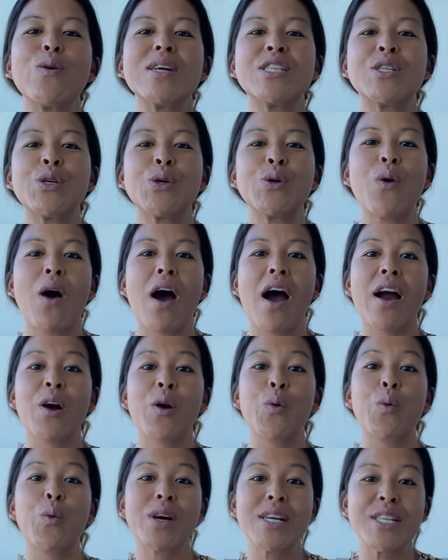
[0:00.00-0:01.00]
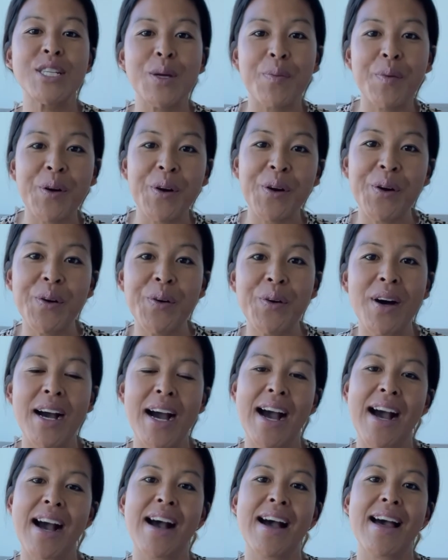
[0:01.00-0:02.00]
to our worship crew.
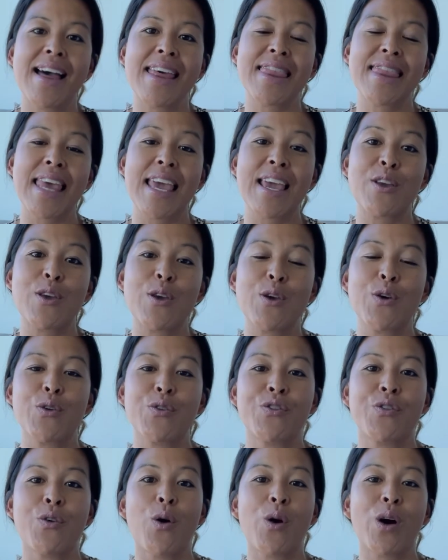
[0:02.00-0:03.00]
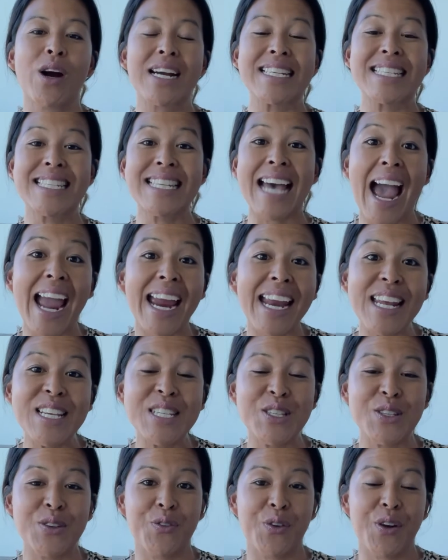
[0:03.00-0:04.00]
Thank you for
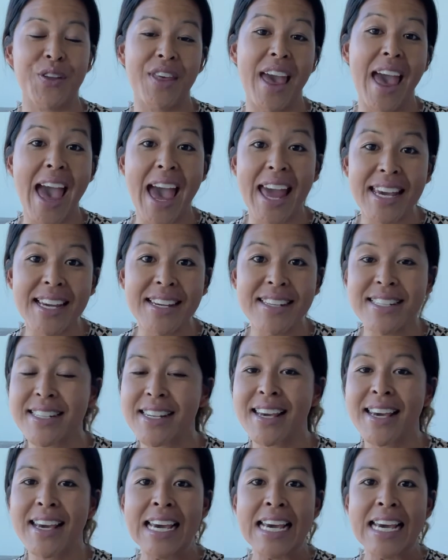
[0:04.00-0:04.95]
Titus for the edit.